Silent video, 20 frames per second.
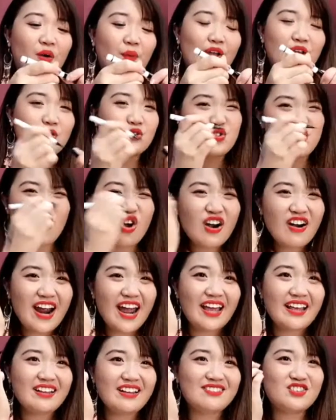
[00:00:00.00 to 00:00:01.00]
Uh, when you draw,
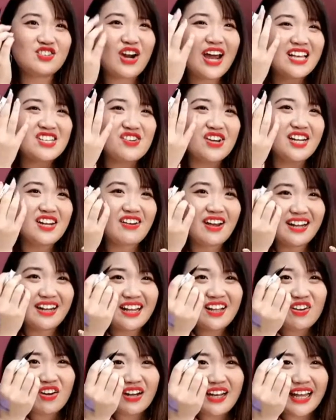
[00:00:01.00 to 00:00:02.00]
right, it dries really,
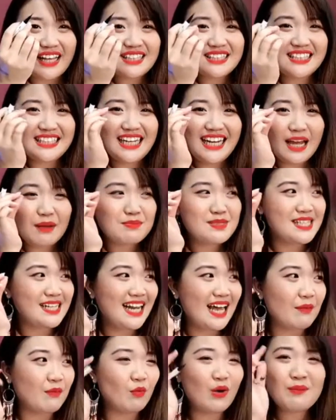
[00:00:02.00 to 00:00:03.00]
right? Then got like dilap,
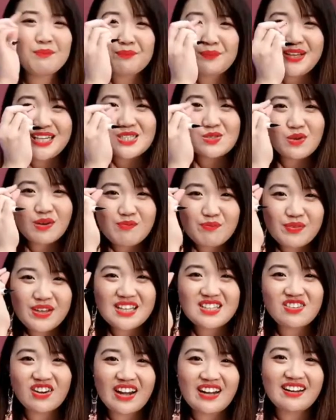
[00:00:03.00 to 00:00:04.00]
dilap, one piece, one
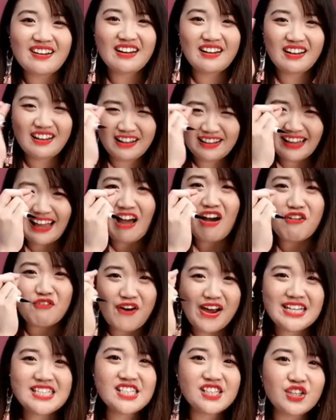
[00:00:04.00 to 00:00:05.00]
piece, right? Kind
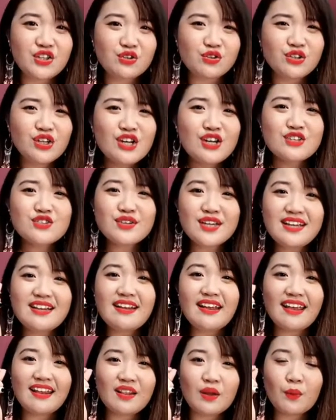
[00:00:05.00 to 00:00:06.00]
of residue.
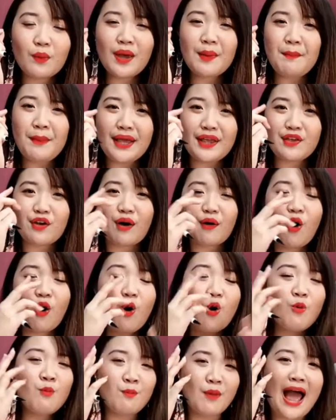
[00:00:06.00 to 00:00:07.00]
So it, in a way, make your
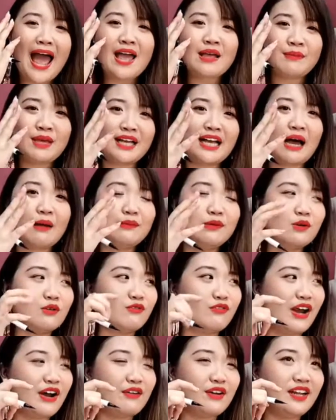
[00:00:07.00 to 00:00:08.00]
whole eye makeup
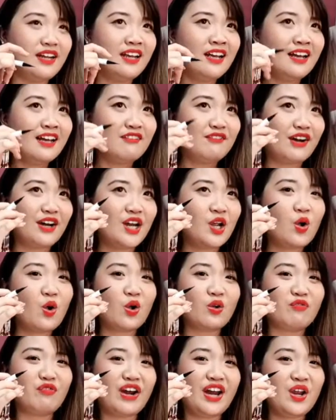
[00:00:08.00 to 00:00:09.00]
look very,
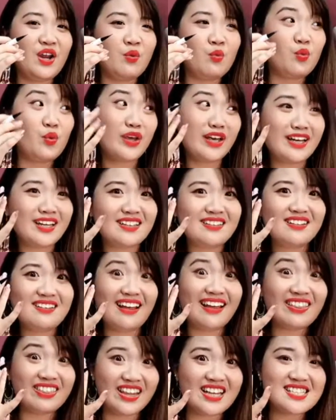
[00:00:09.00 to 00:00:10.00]
very, very weird
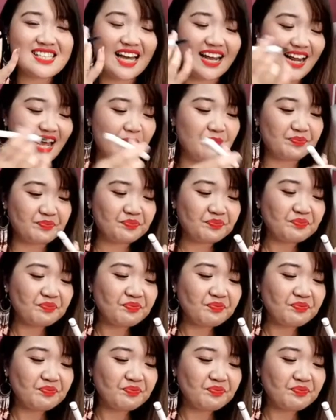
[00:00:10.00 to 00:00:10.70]
and things like that